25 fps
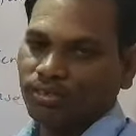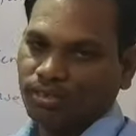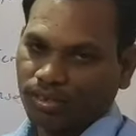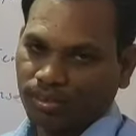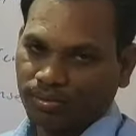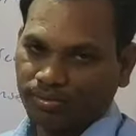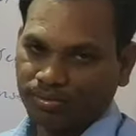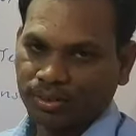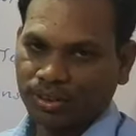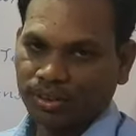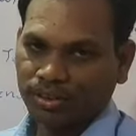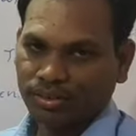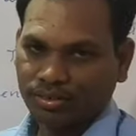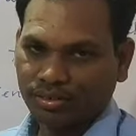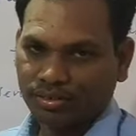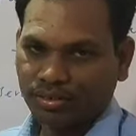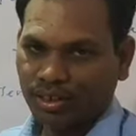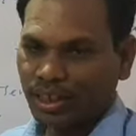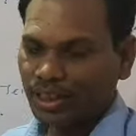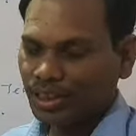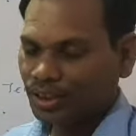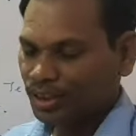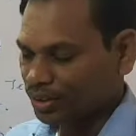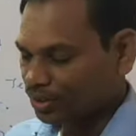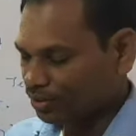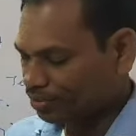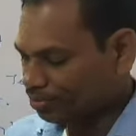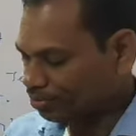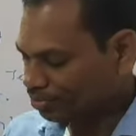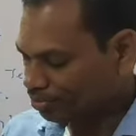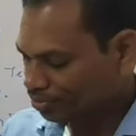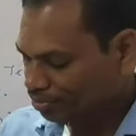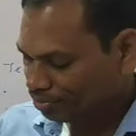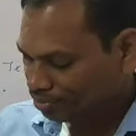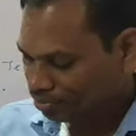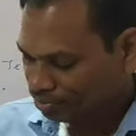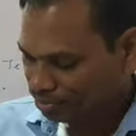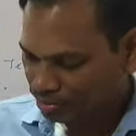verbs, right?
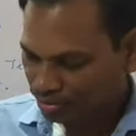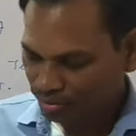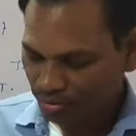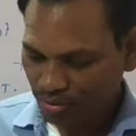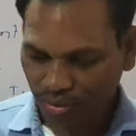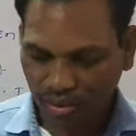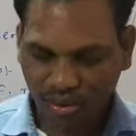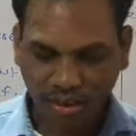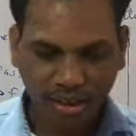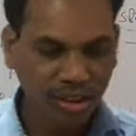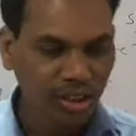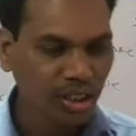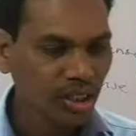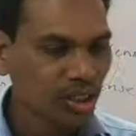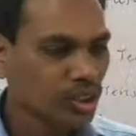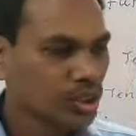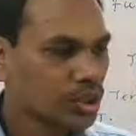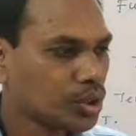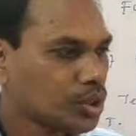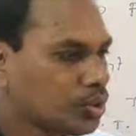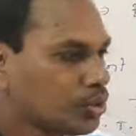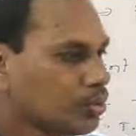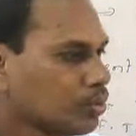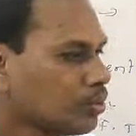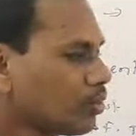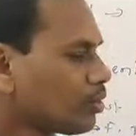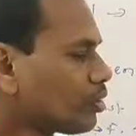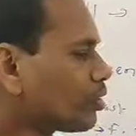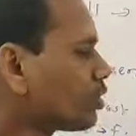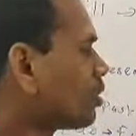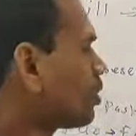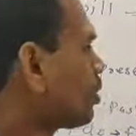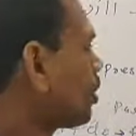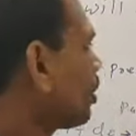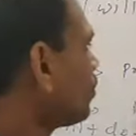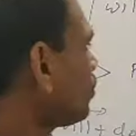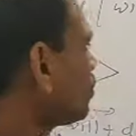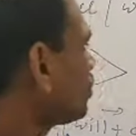So
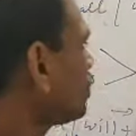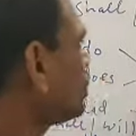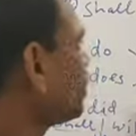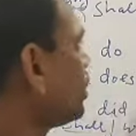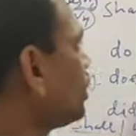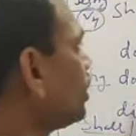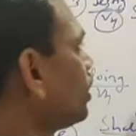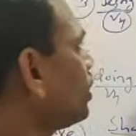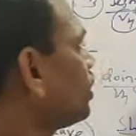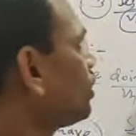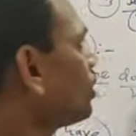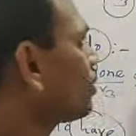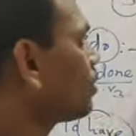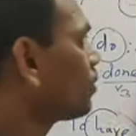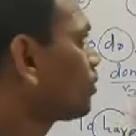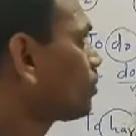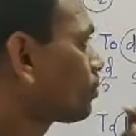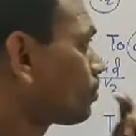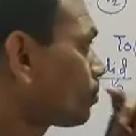now see here,